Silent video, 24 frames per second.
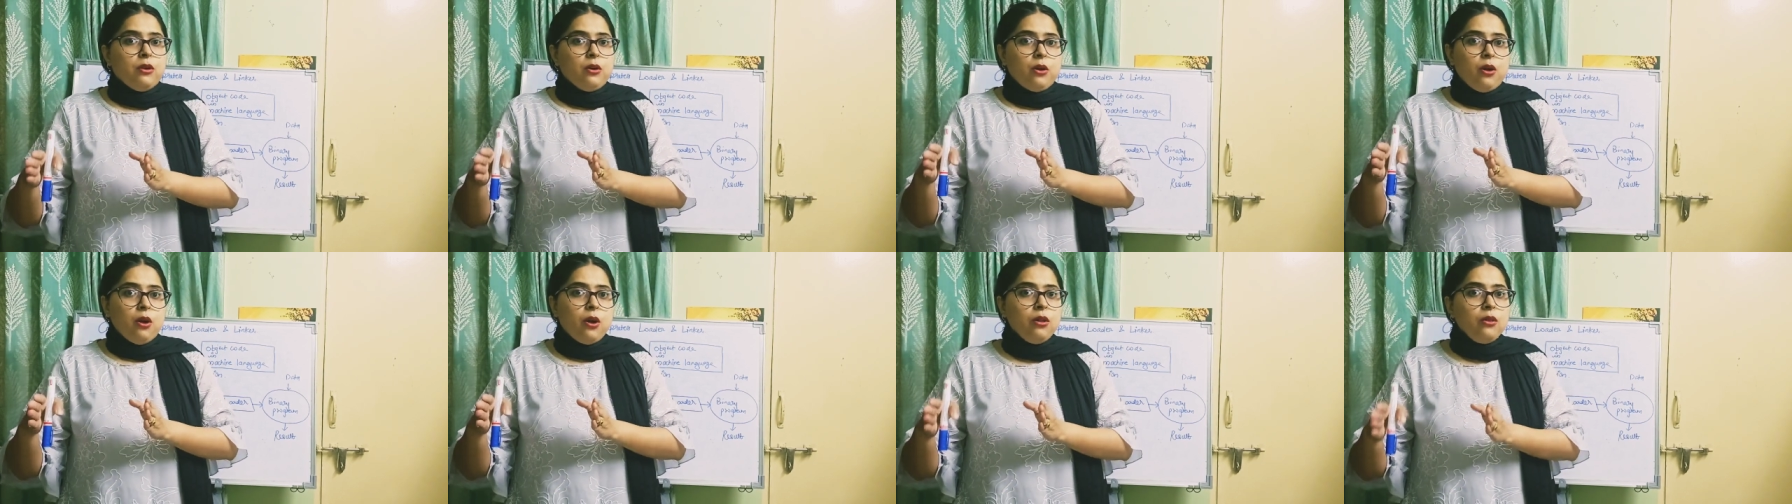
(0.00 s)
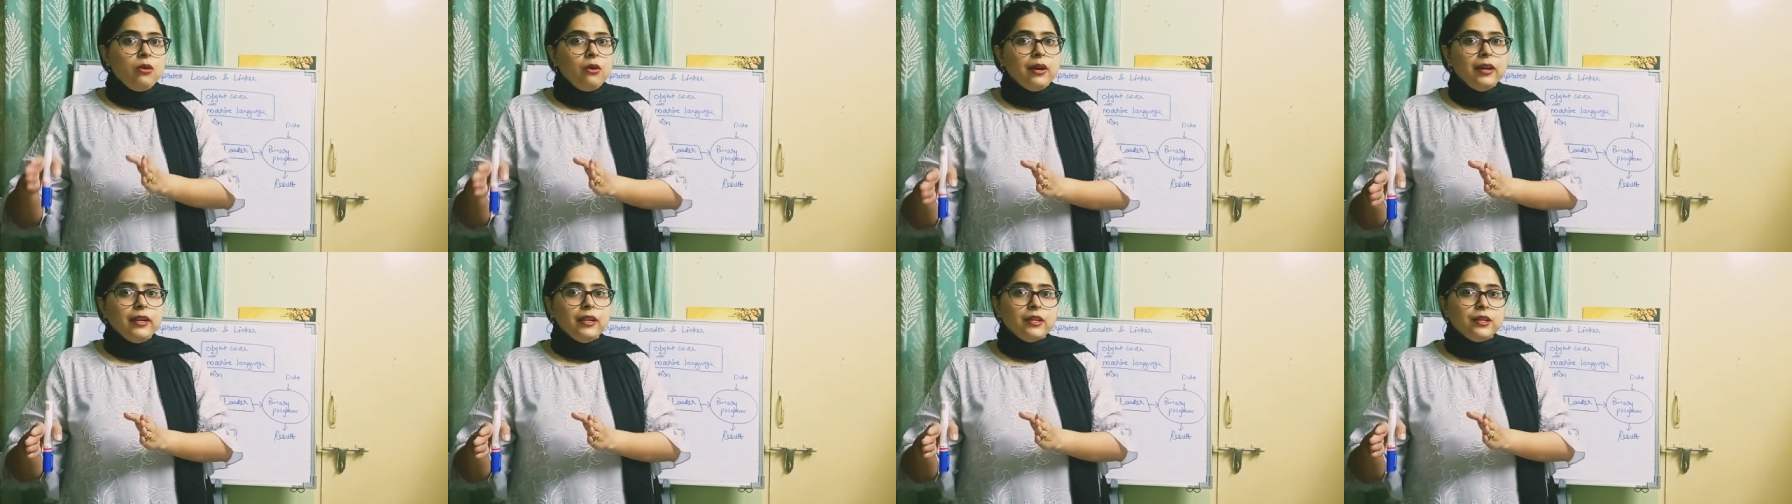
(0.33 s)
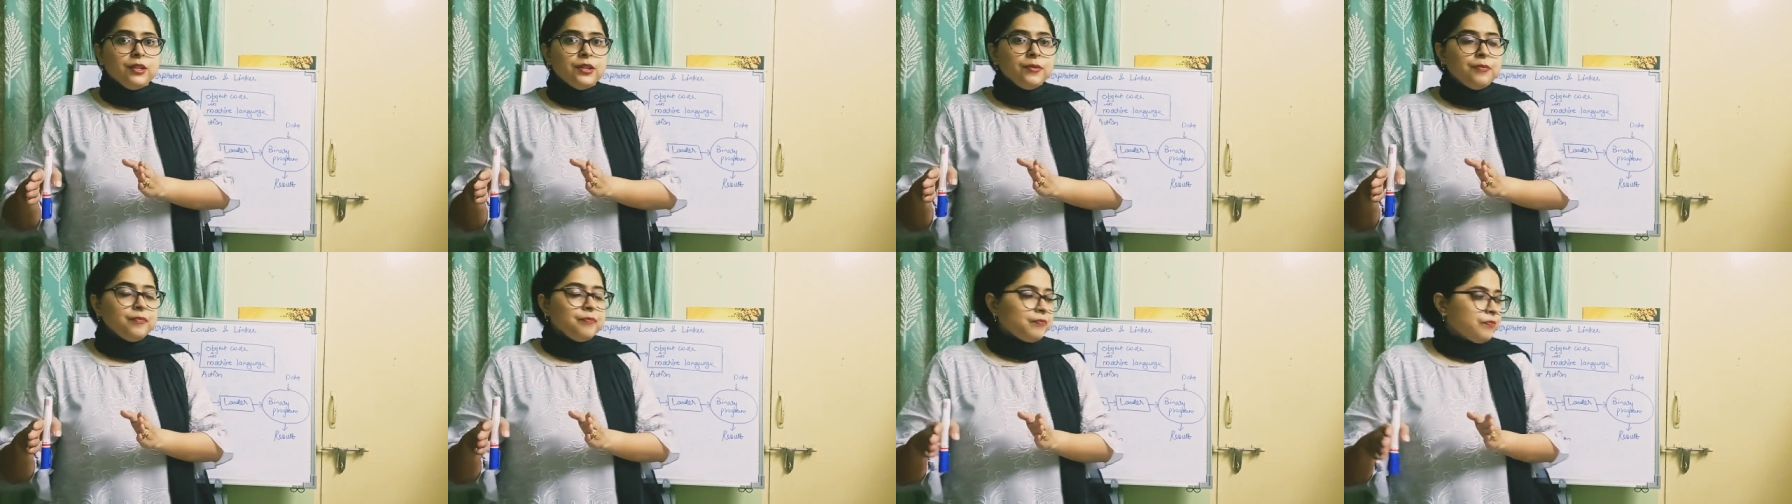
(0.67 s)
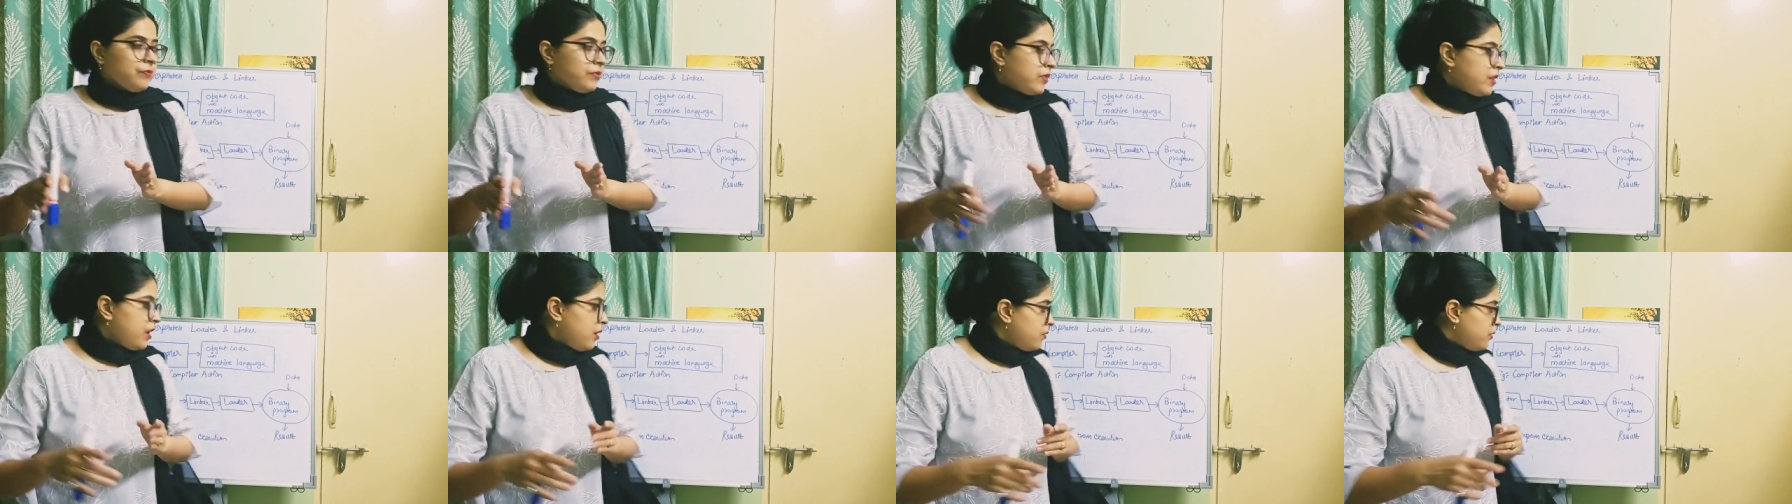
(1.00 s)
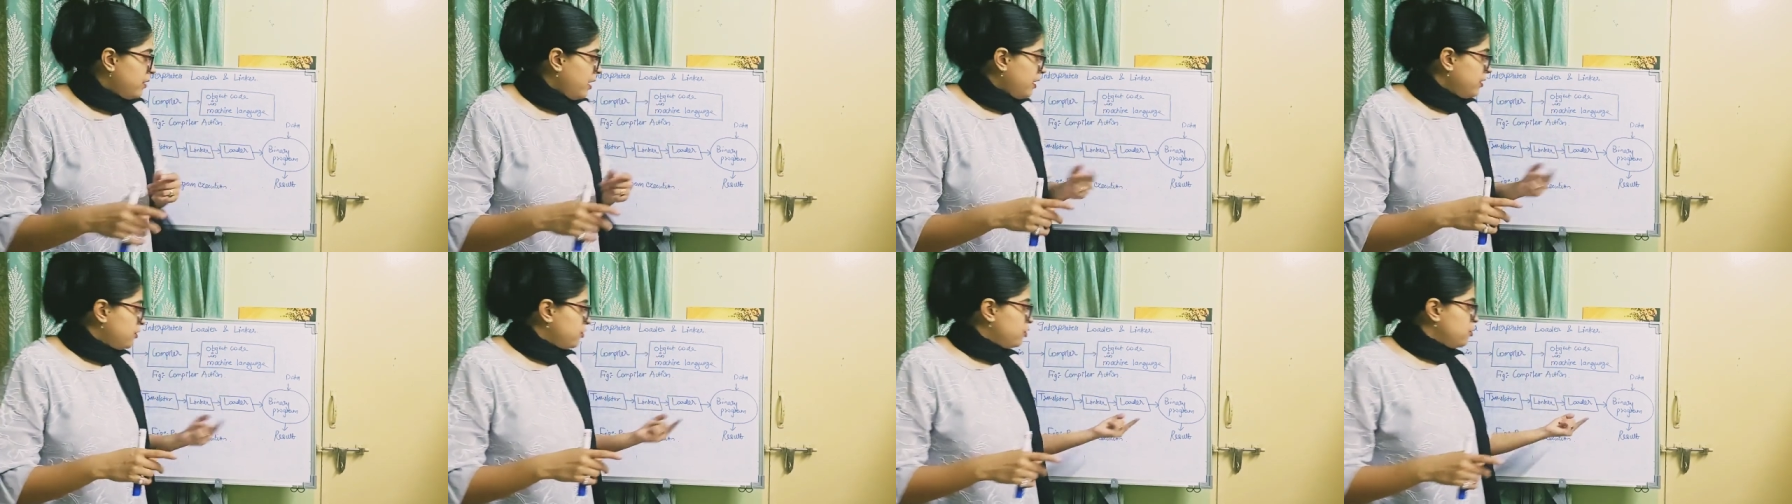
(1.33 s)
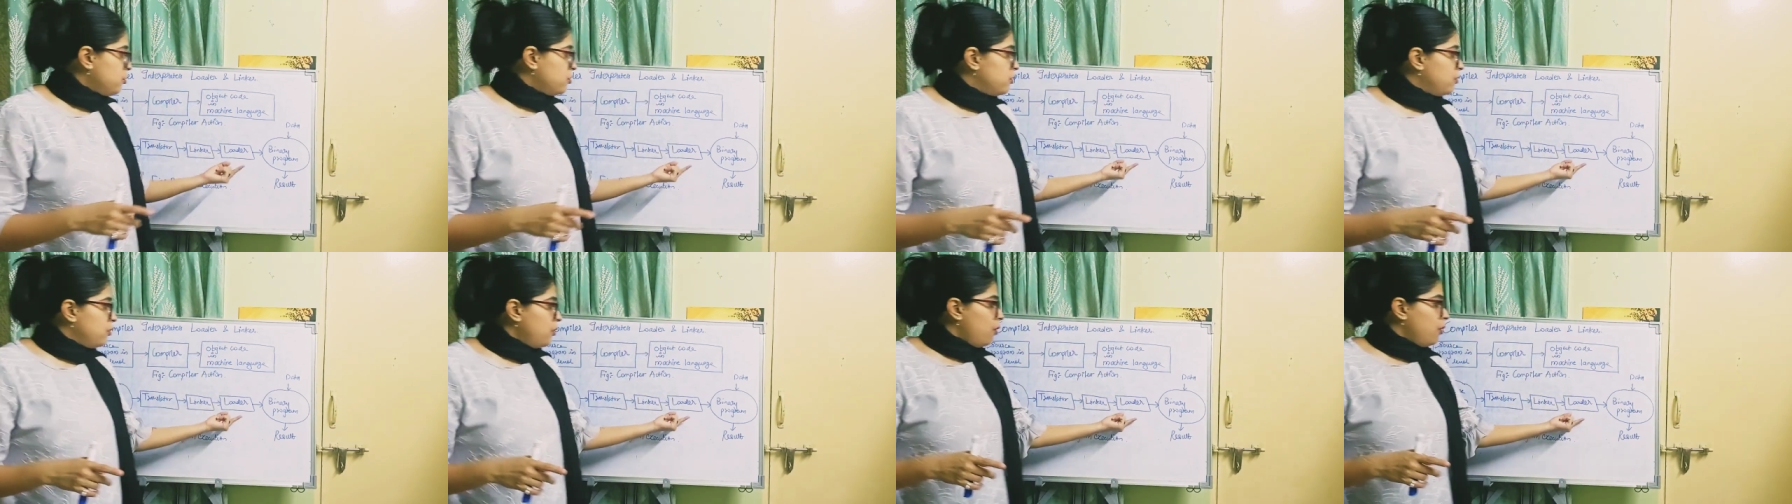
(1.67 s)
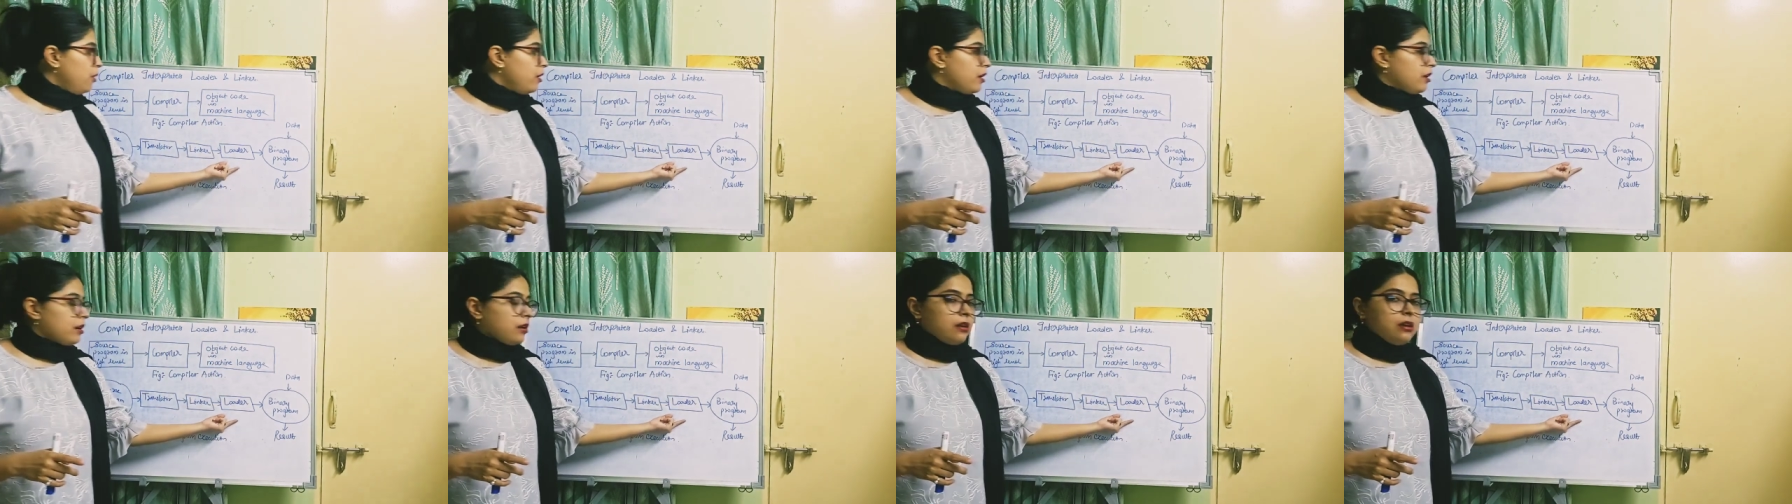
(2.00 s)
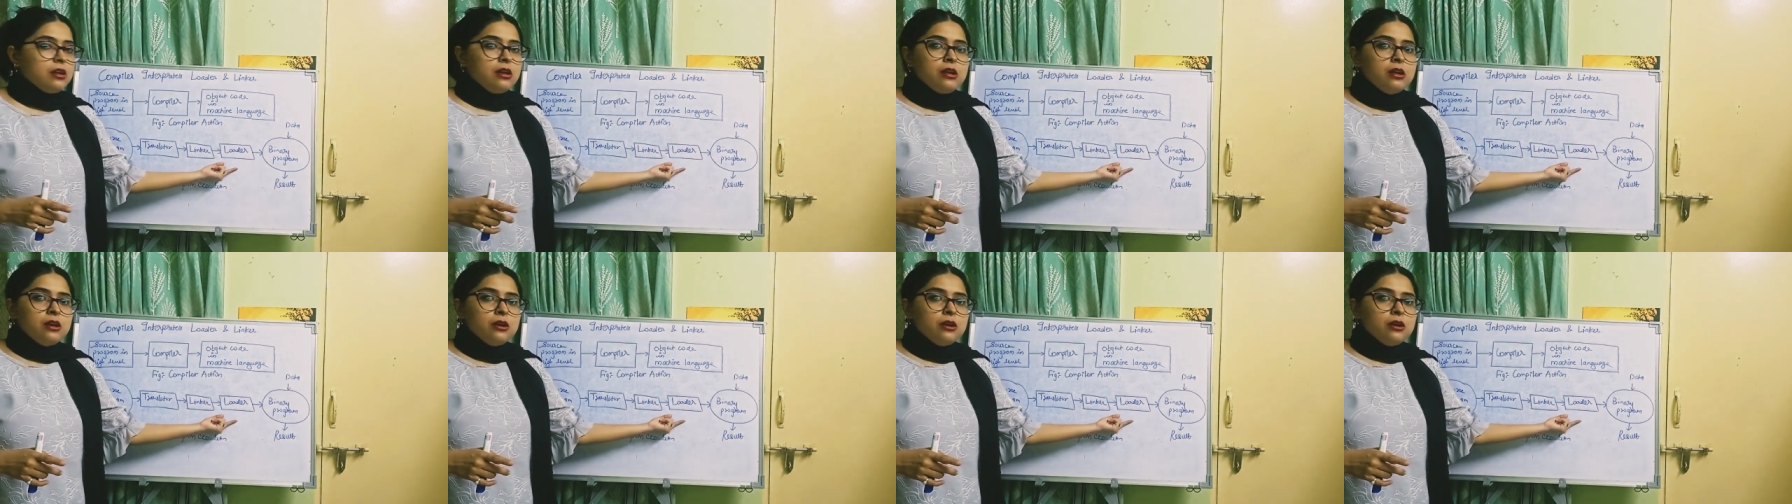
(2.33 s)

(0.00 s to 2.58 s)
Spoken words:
Alright, now next is loader.